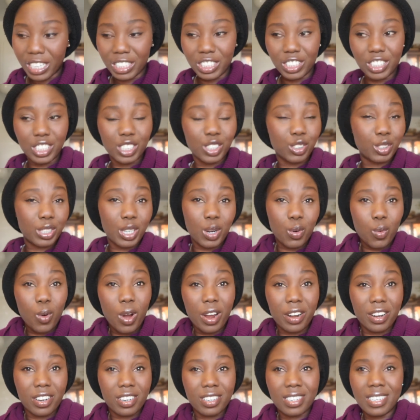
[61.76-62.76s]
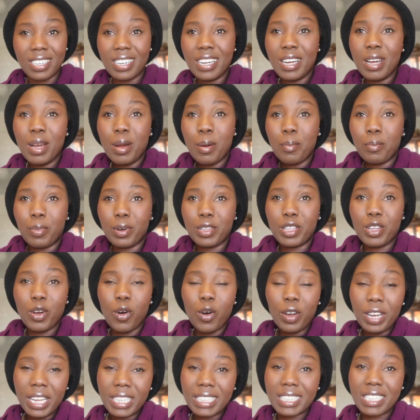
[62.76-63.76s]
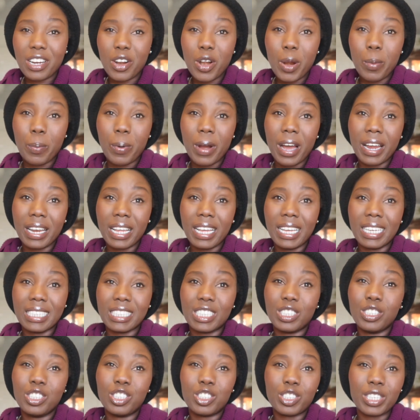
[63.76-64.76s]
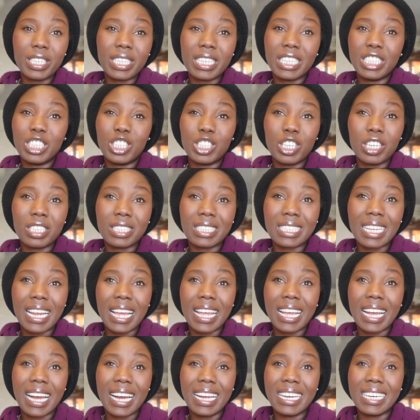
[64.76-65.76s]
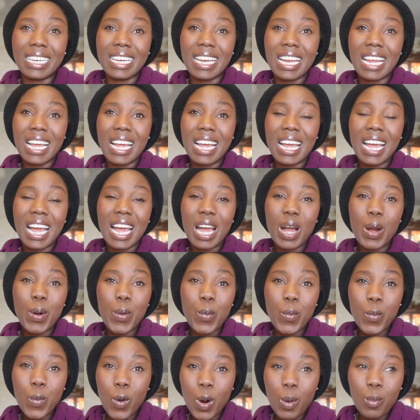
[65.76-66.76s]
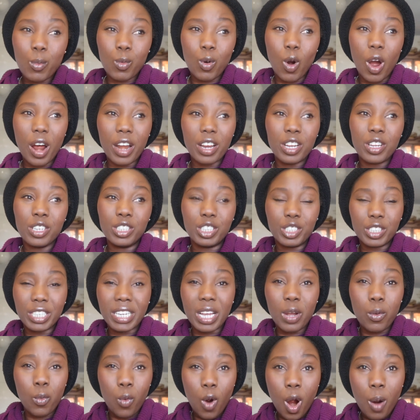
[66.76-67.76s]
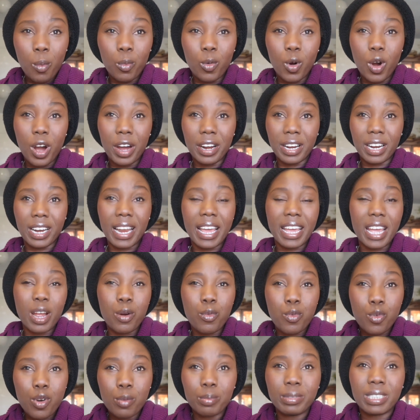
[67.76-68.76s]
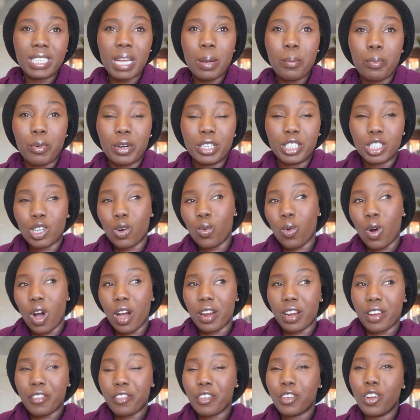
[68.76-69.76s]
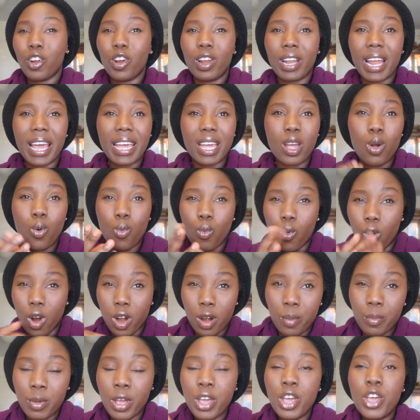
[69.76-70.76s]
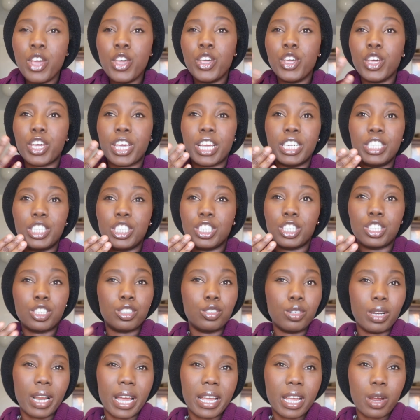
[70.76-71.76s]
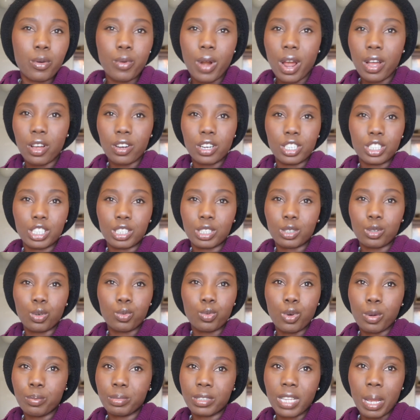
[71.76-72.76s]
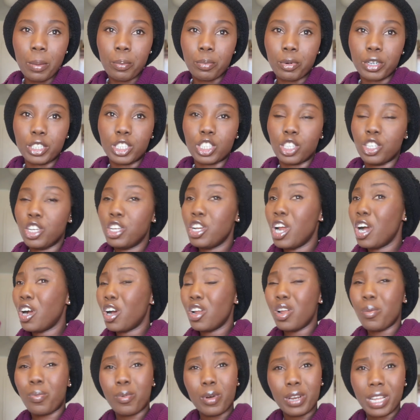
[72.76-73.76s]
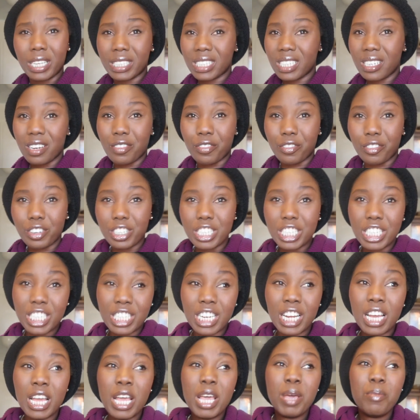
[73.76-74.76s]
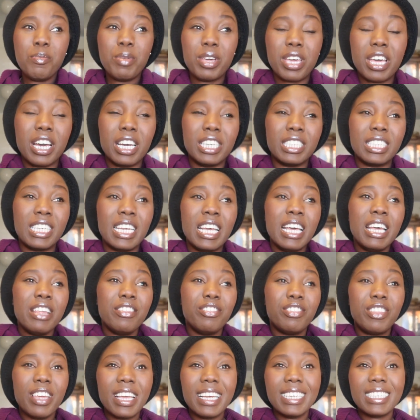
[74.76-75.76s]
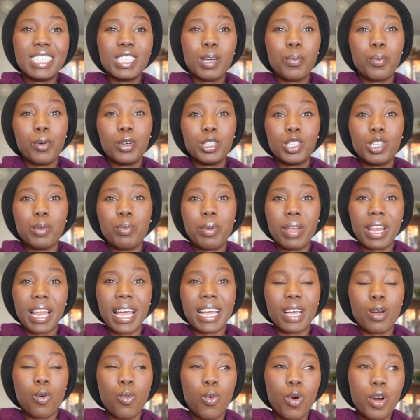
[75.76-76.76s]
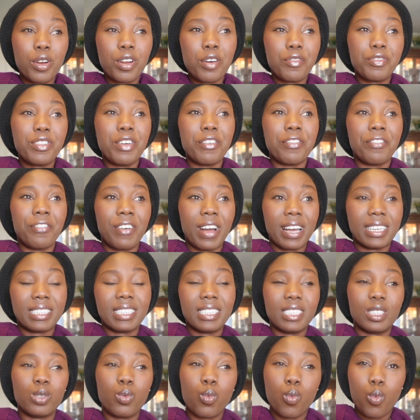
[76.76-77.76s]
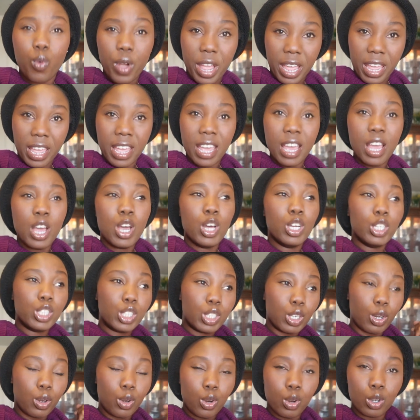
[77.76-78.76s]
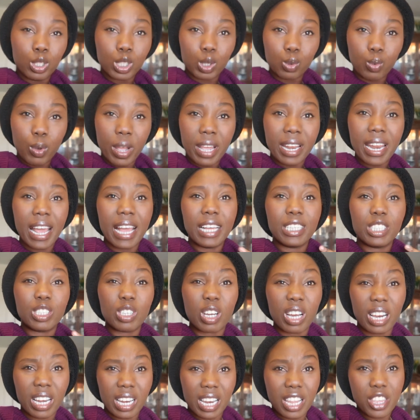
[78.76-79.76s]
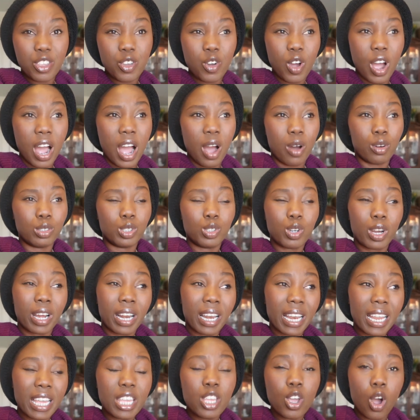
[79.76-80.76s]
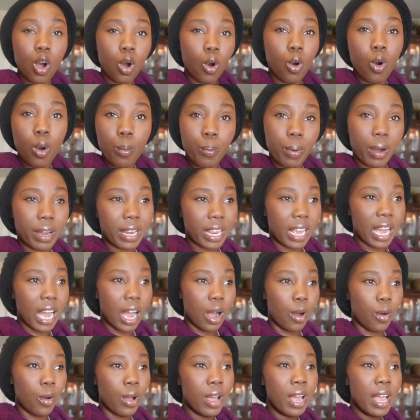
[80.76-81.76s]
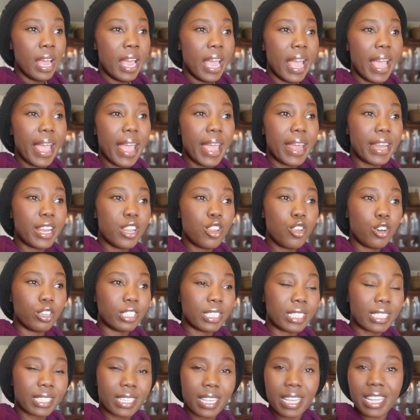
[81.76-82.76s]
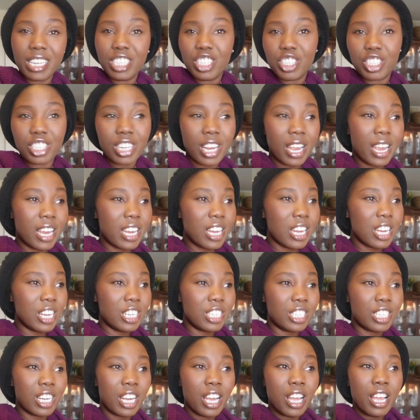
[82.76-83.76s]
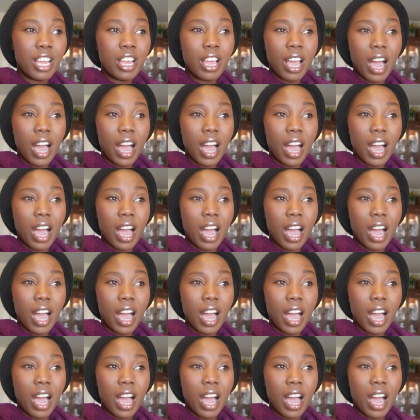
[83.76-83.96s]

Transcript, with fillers: you can just drink water. But the only scary part is you're drinking just like an warm water. You're drinking warm water, like a room temperature water. If you don't like it warm, you can just do like a regular room temperature. You're not gonna put this in the fridge because this is supposed to be like one of the fastest way to lose weight and to clean you out, to clean your whole body out and your skin change.